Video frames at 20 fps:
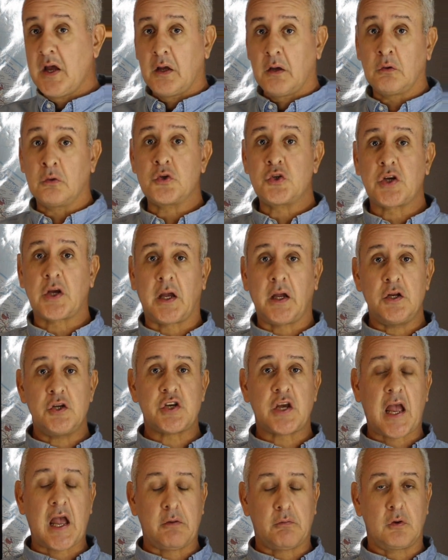It will
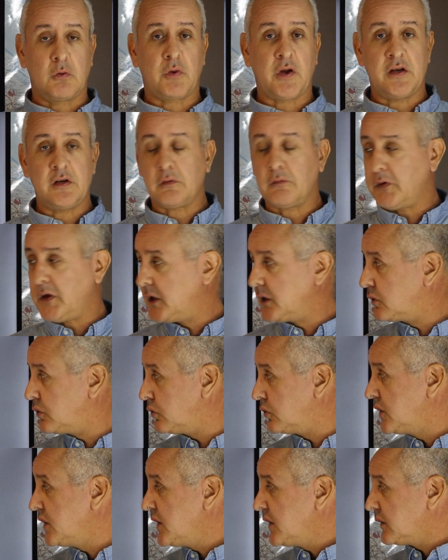change how and when the
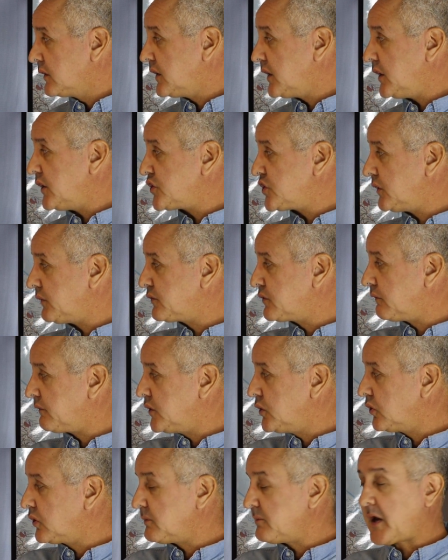vehicle gear shifts with
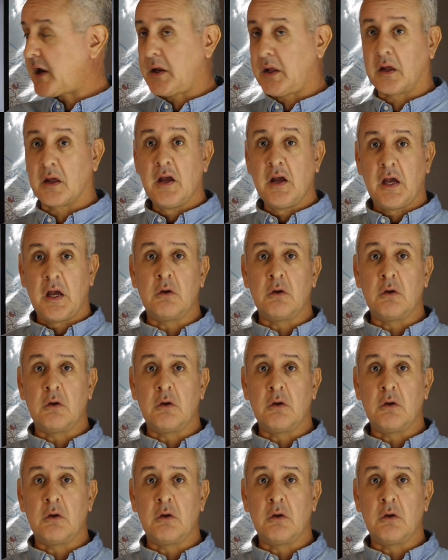an automatic.